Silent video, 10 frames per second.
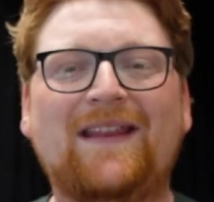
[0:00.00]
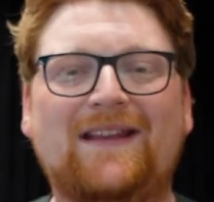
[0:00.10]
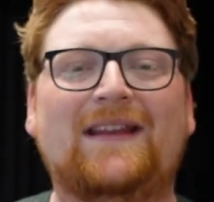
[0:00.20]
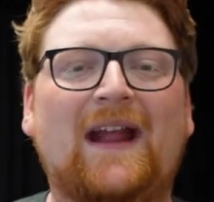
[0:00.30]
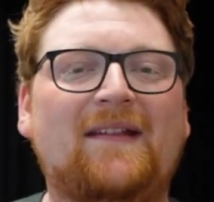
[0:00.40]
and
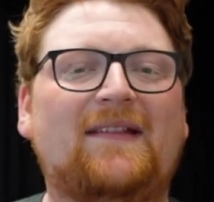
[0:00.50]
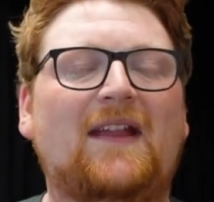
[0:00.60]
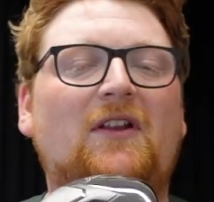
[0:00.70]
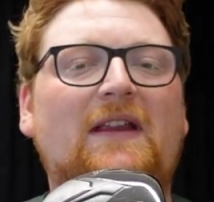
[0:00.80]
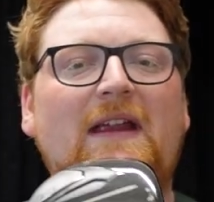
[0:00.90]
the
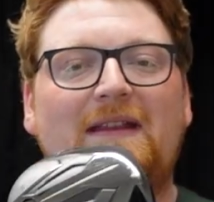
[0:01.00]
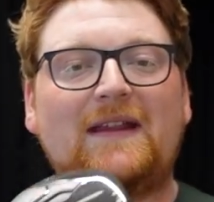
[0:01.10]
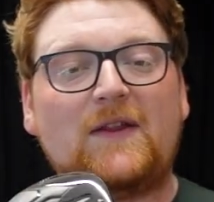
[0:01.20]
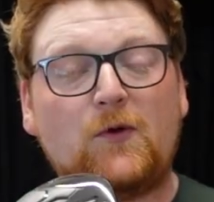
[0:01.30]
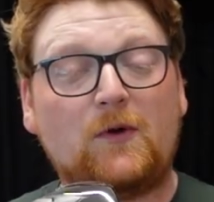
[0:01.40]
917
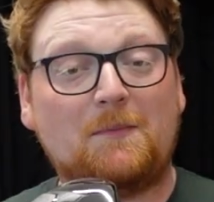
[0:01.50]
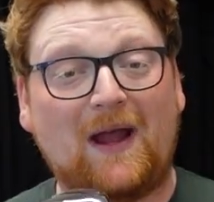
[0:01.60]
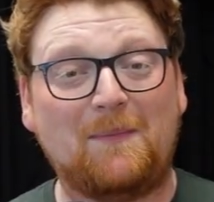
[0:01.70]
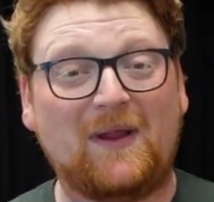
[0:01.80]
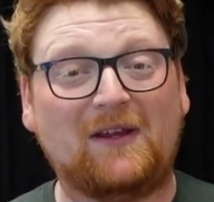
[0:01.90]
D2 in
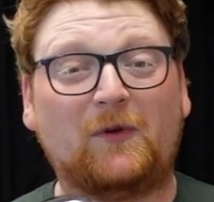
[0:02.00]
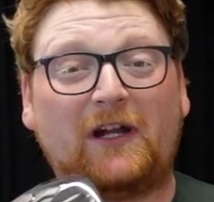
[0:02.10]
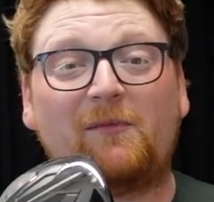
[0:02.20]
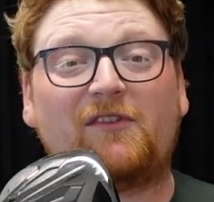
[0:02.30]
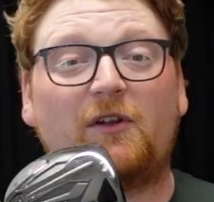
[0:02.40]
my opinion when
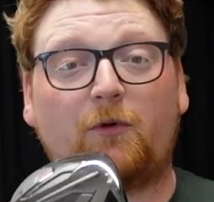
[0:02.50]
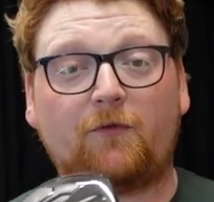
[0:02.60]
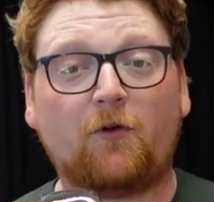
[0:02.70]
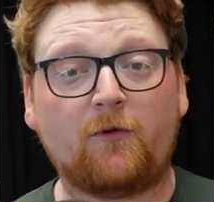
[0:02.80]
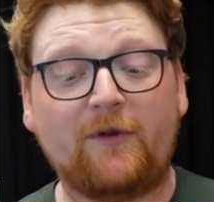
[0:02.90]
it comes to the
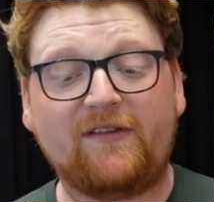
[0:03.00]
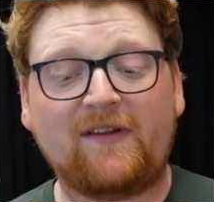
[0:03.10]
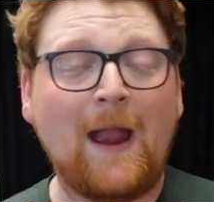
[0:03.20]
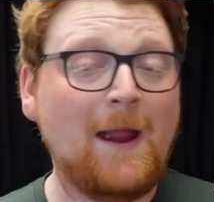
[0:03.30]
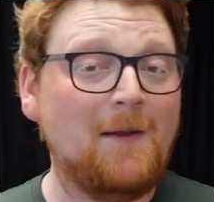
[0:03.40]
performance.
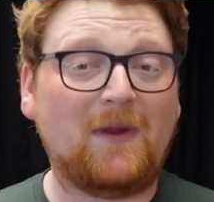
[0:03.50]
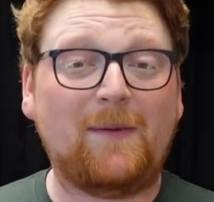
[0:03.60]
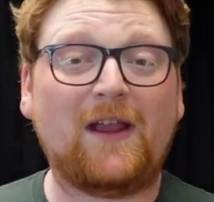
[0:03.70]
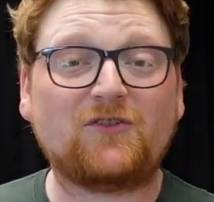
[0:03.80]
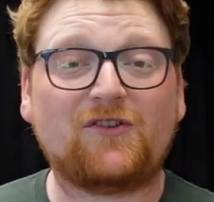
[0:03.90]

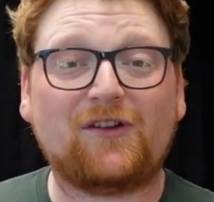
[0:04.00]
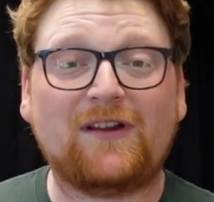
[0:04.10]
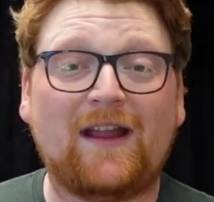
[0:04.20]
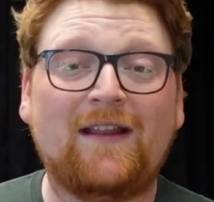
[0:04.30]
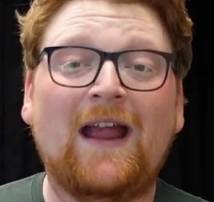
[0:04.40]
Maybe I just
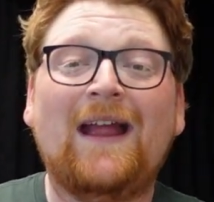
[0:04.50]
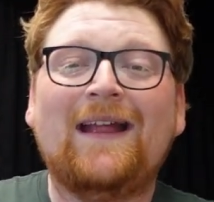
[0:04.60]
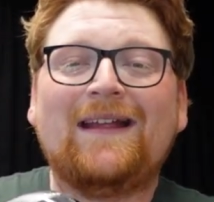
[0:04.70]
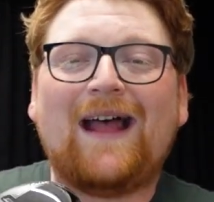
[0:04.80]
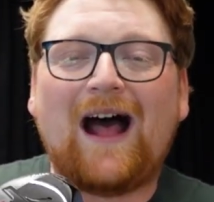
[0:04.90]
couldn't get
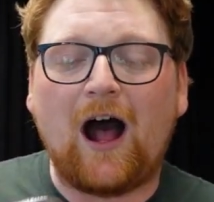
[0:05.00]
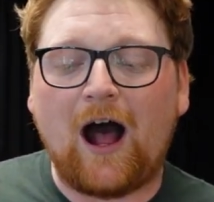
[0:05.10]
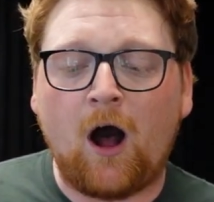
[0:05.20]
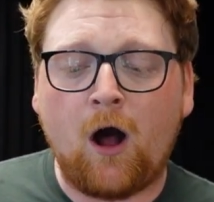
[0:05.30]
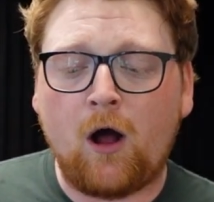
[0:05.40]

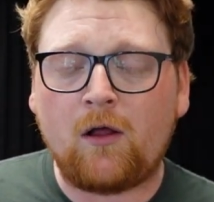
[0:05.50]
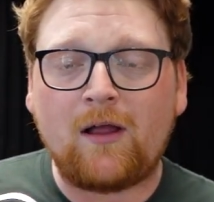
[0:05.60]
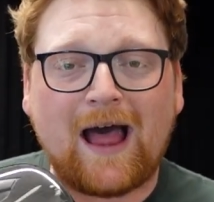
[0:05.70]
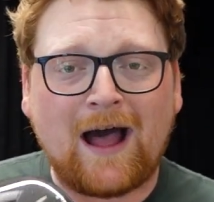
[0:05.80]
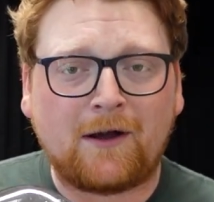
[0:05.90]

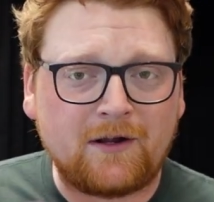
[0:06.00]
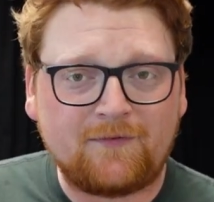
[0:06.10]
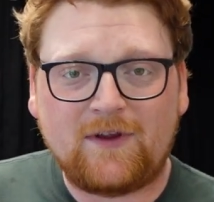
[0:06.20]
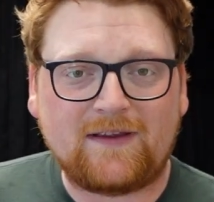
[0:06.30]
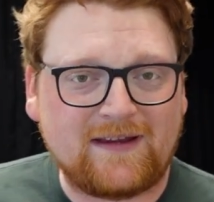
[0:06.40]
all out
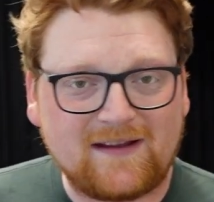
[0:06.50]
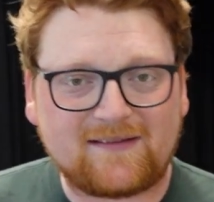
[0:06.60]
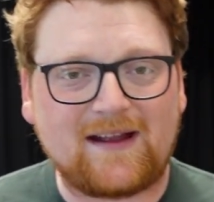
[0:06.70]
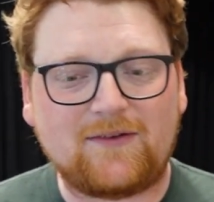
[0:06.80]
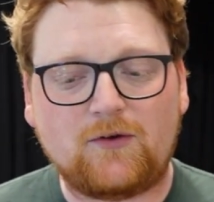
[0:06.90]
of the
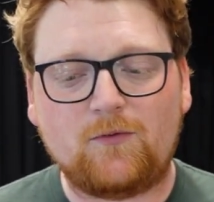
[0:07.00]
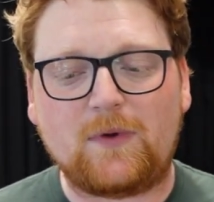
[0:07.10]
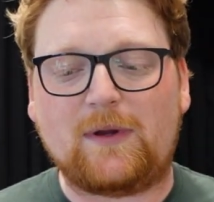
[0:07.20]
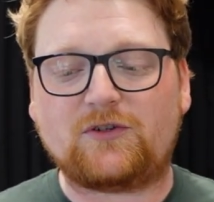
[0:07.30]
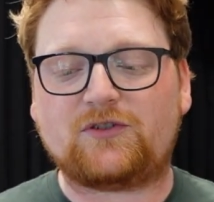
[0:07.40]
TSi2.
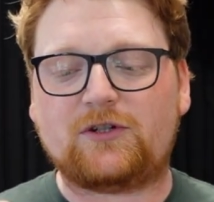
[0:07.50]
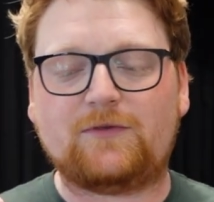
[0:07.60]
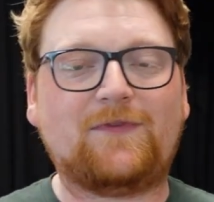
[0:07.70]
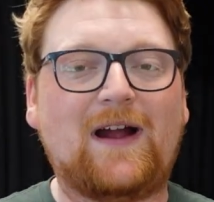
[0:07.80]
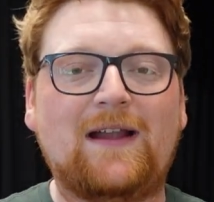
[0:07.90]
Maybe I just
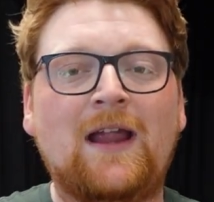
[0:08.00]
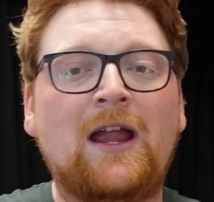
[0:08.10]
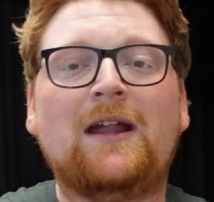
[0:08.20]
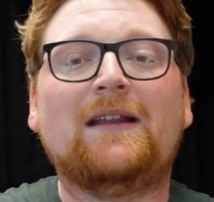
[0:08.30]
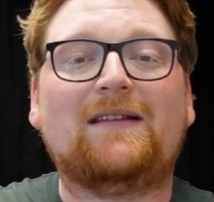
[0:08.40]
couldn't find
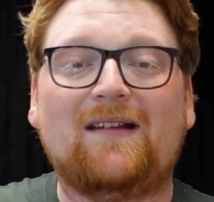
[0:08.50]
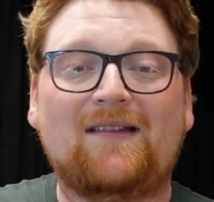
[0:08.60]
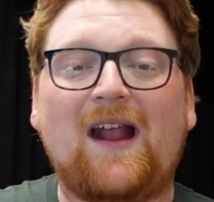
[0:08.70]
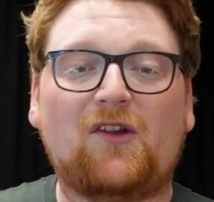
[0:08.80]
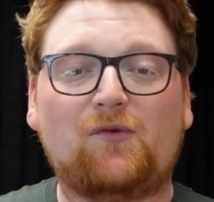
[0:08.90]
the
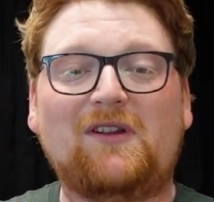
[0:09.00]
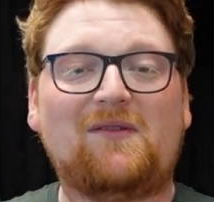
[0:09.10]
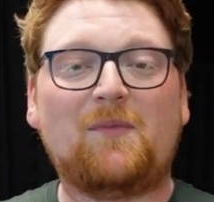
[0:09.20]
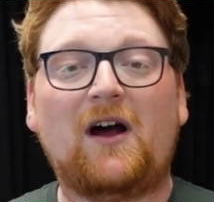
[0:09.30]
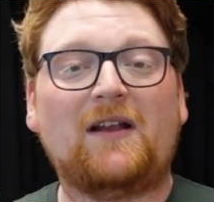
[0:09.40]
exact sweet
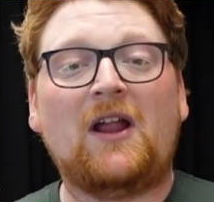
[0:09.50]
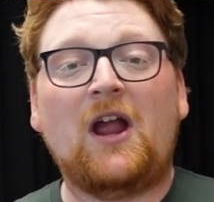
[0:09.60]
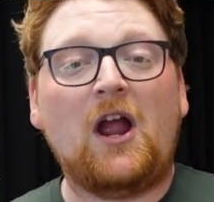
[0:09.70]
spot